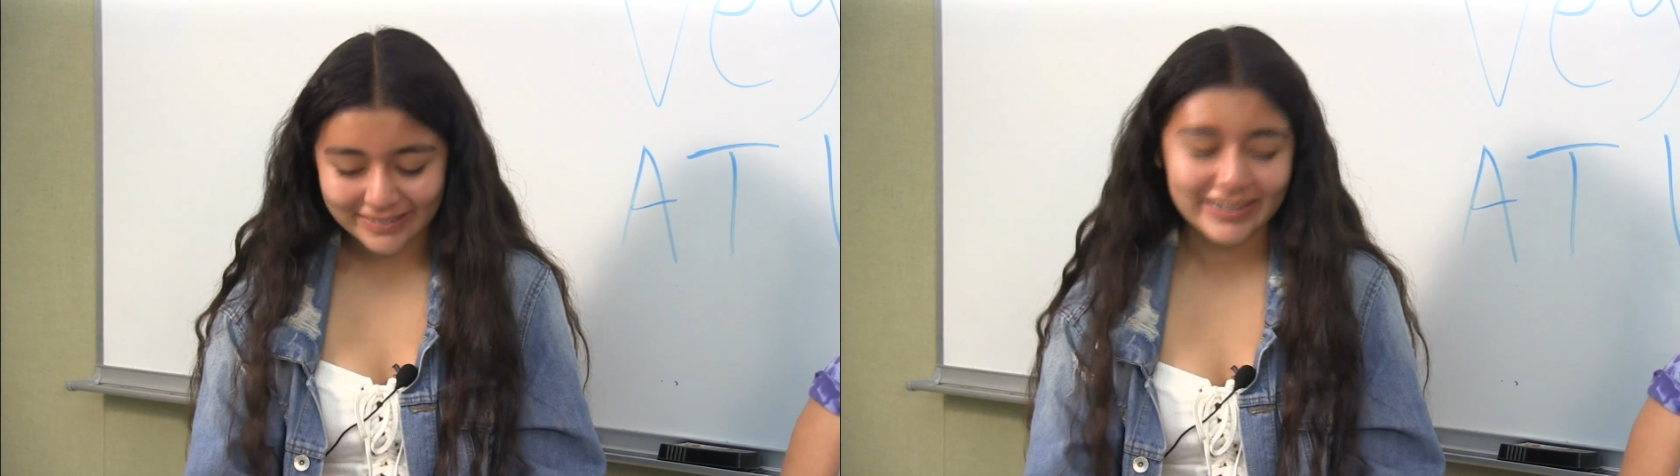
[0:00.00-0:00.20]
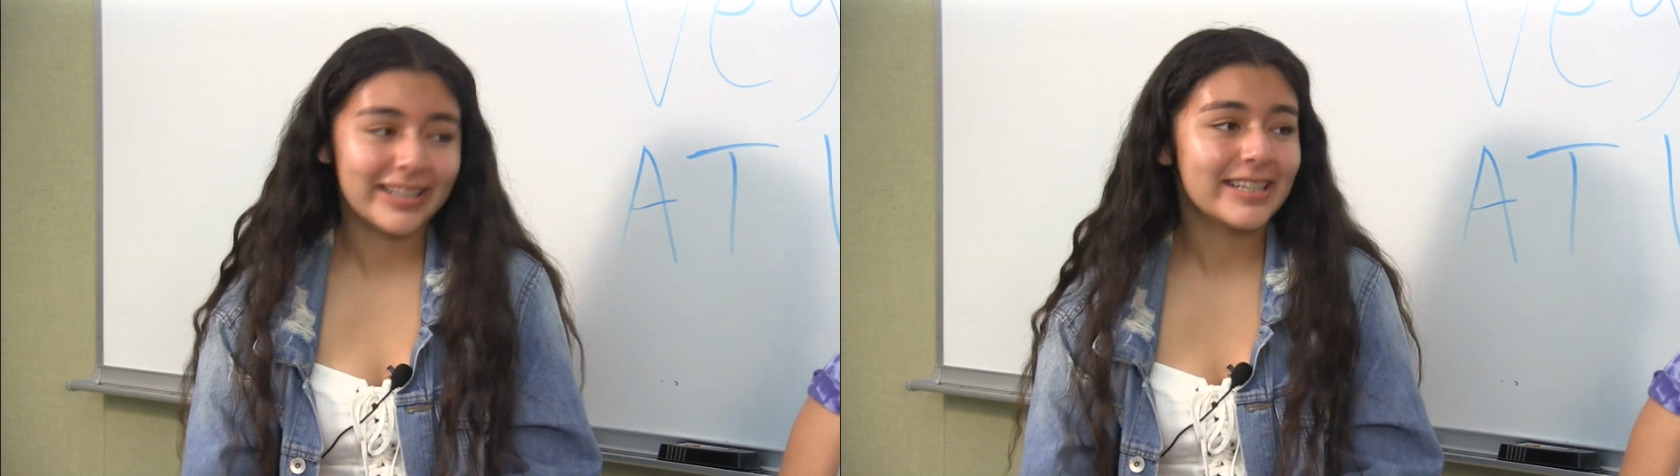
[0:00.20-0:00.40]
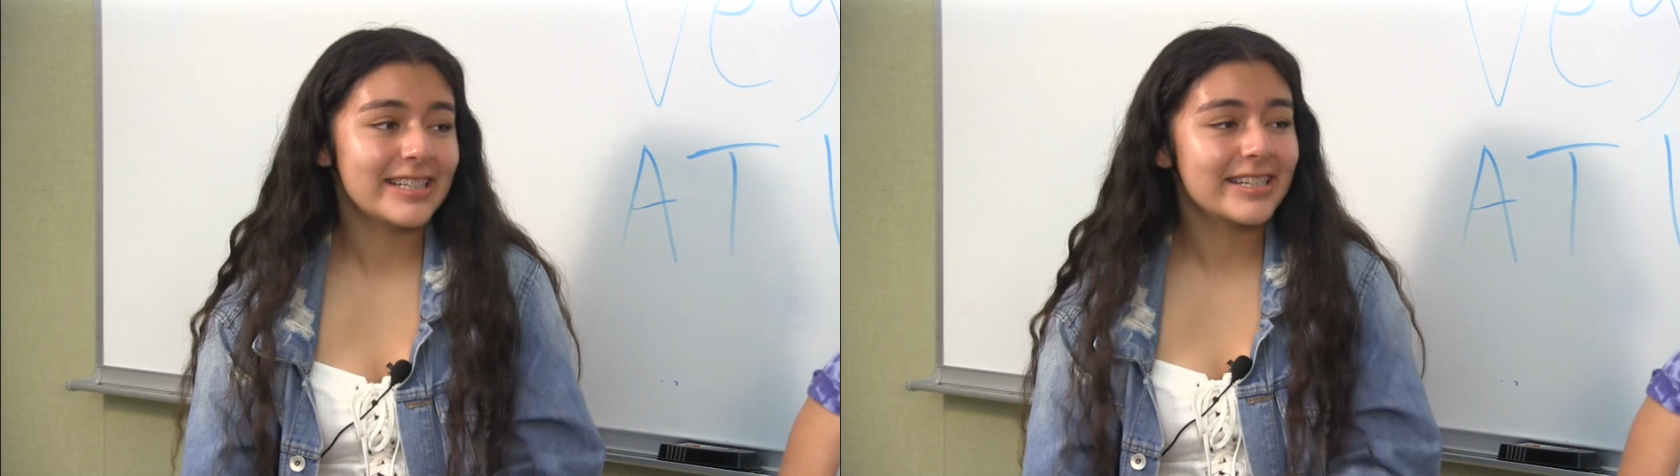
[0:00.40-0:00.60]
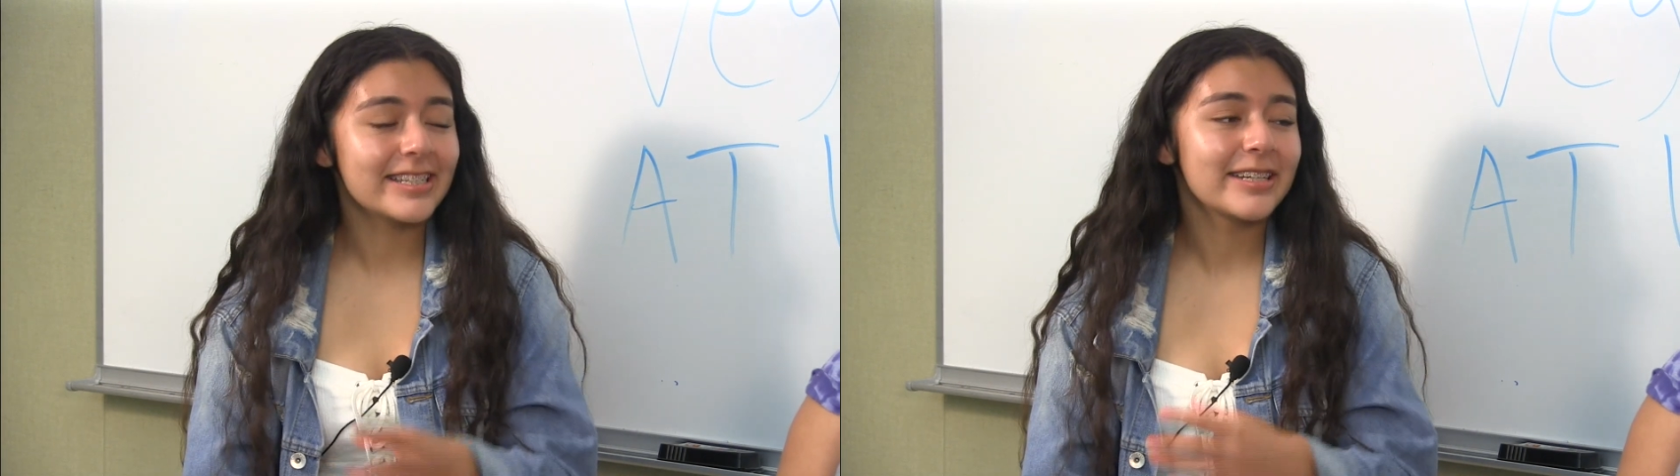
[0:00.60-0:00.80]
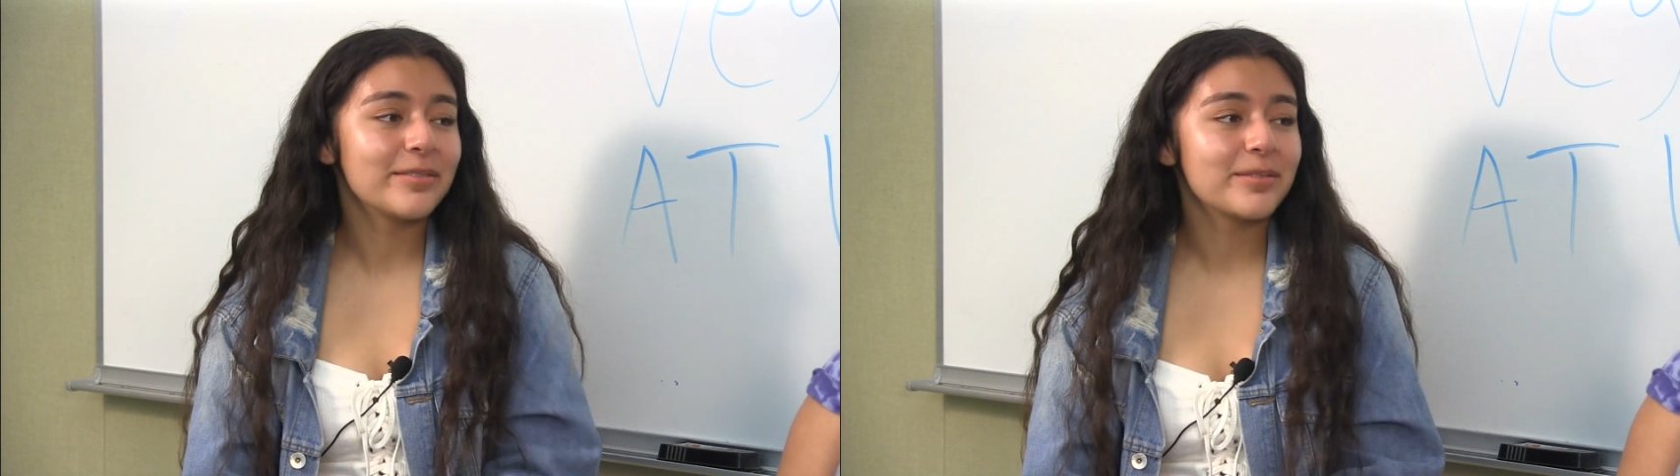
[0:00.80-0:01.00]
Why? Because it
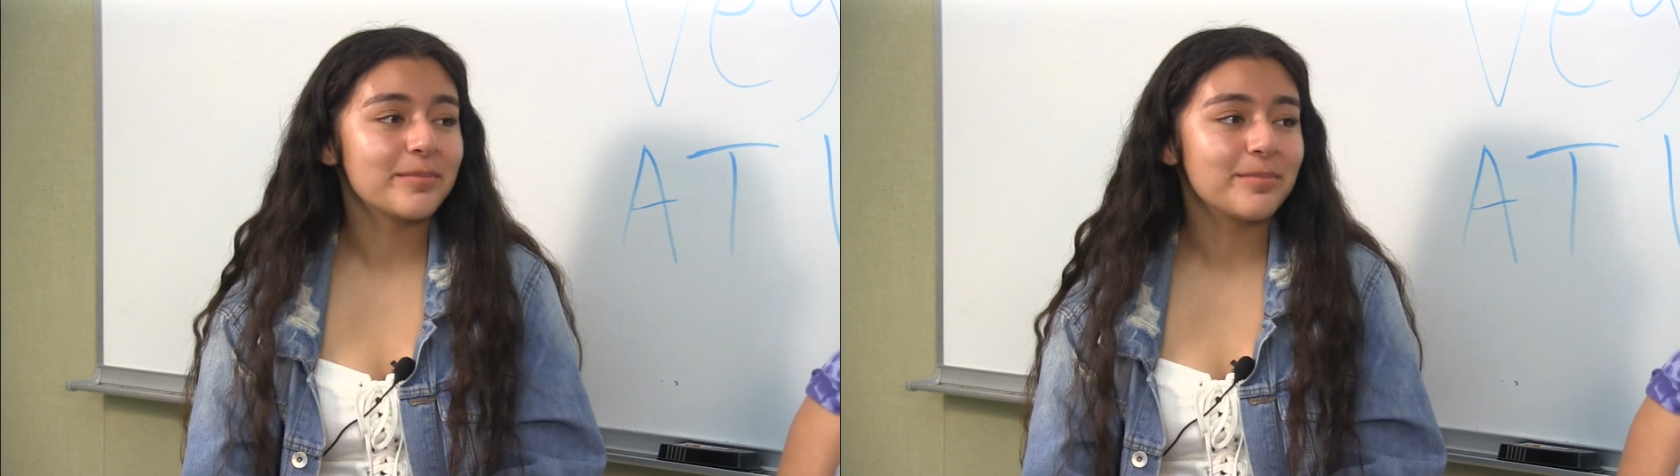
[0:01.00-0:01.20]
just comes from